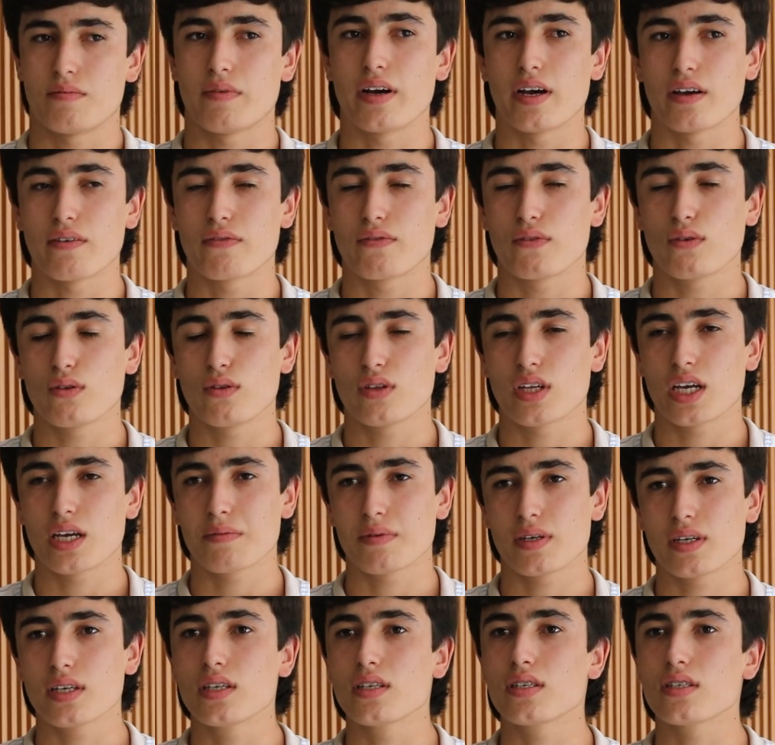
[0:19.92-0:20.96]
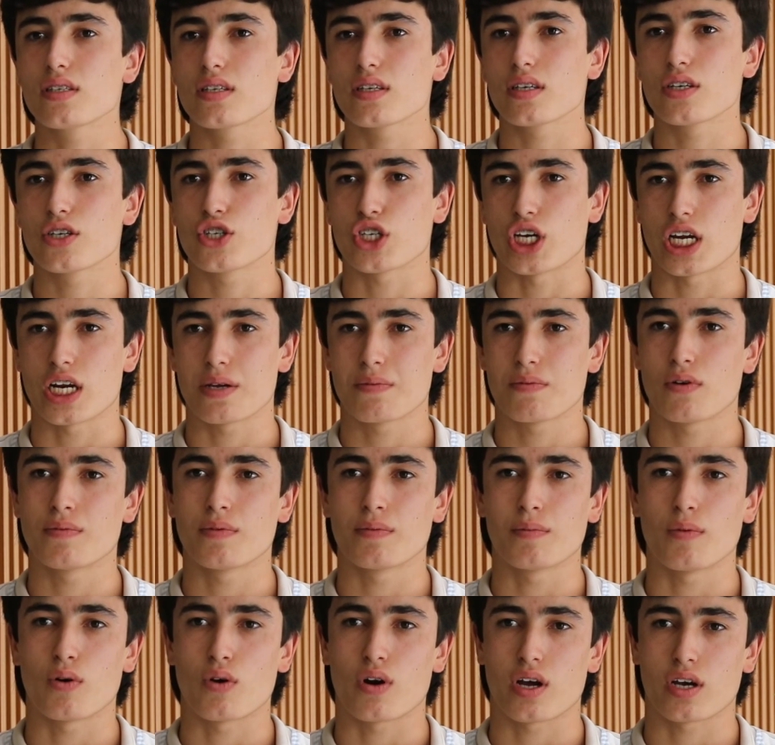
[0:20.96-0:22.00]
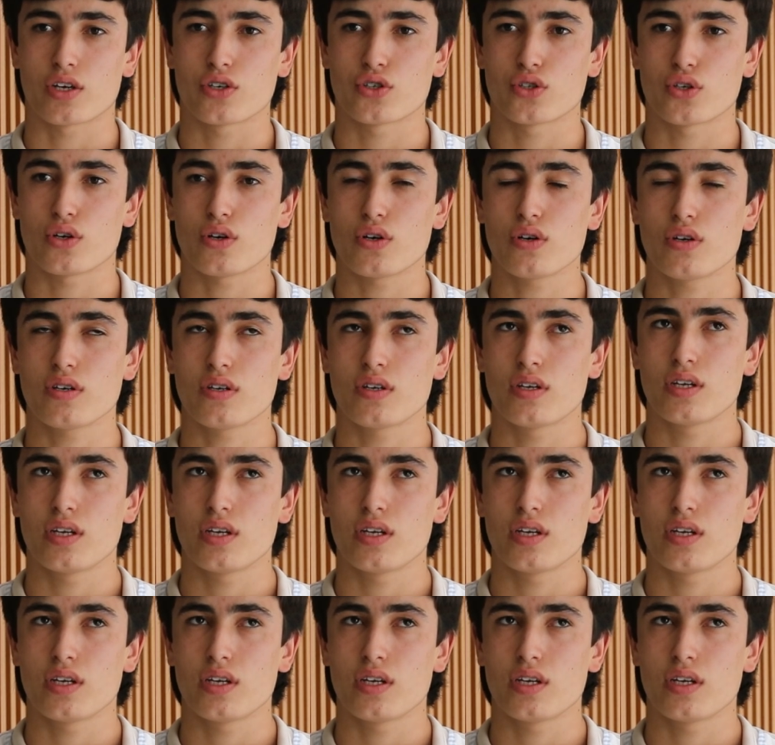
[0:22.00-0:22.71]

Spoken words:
My full name is Sharipon Borak Shoh.